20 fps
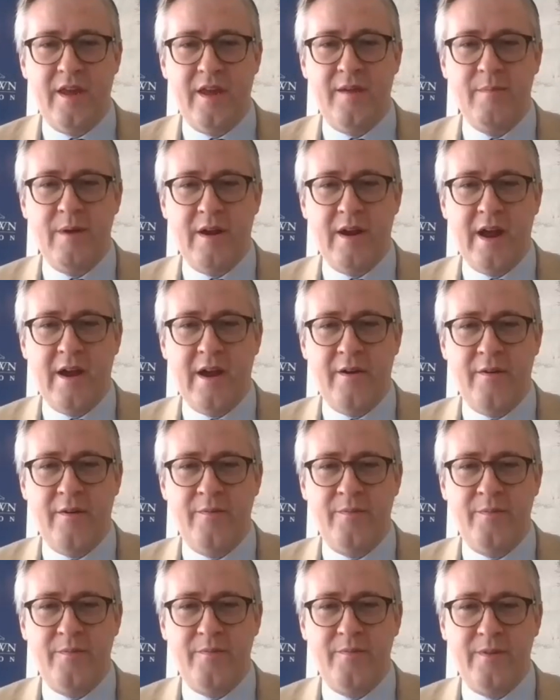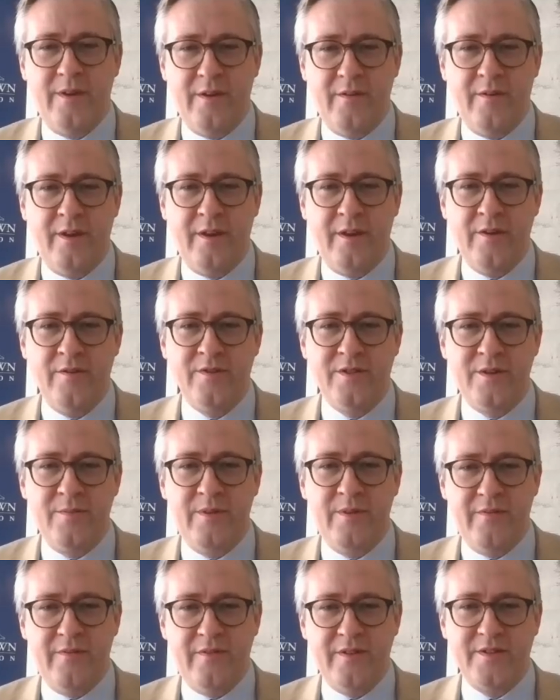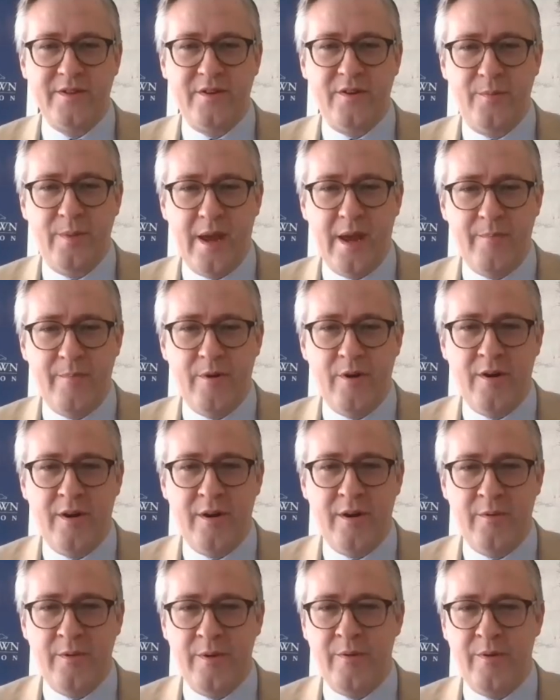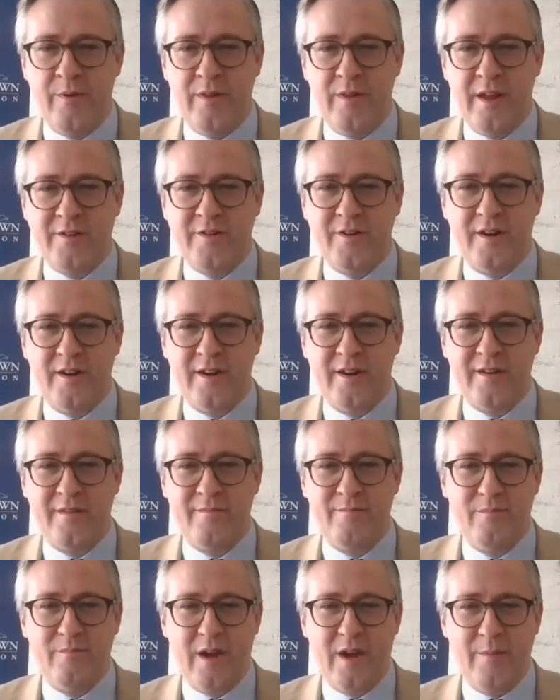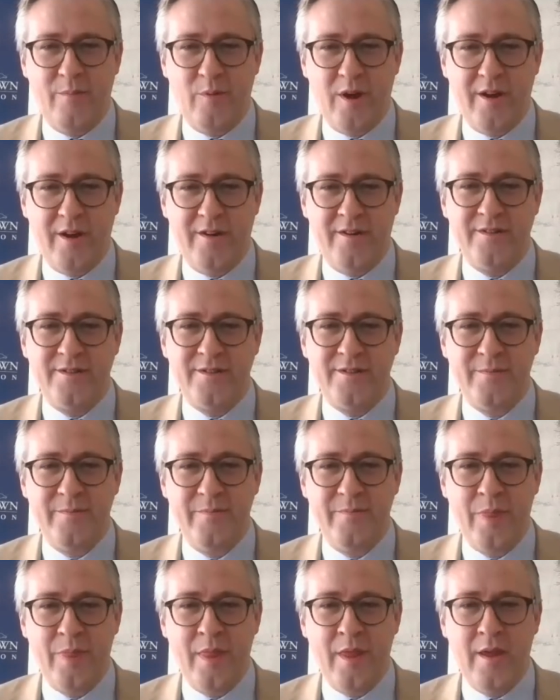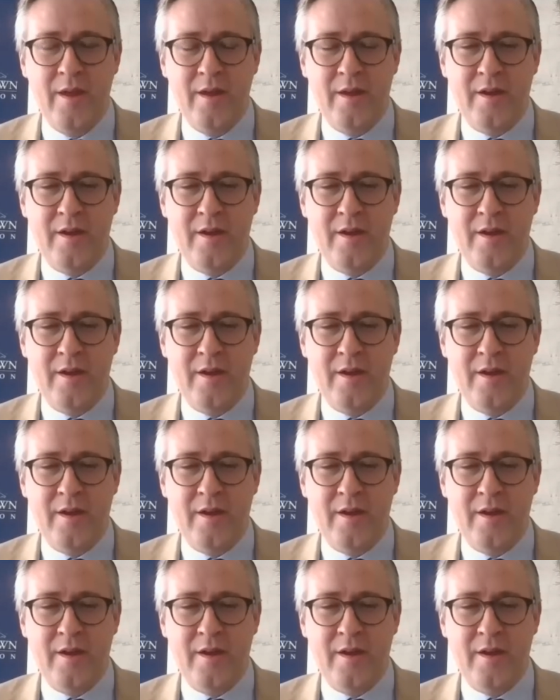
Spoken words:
thinking about how it used to be physical paper, there were electronic typewriters.